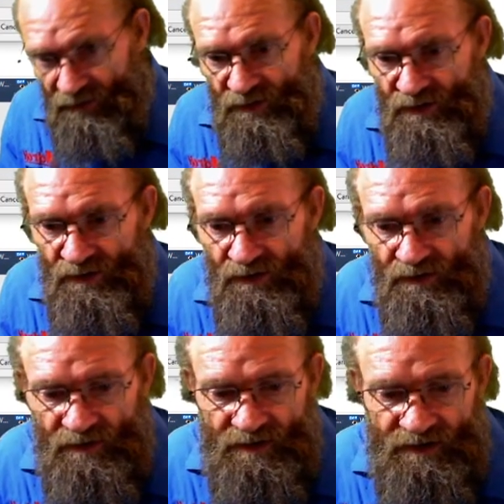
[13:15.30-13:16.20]

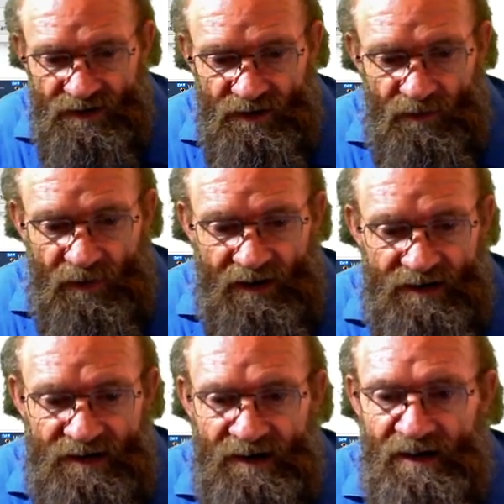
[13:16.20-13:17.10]
02, just so that we can
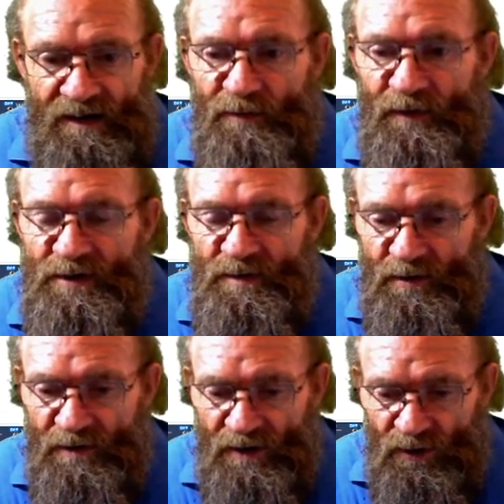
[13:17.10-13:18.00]
see the difference
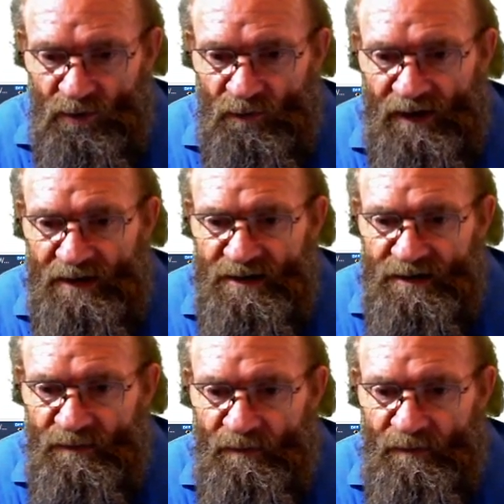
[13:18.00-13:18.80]
between the two files.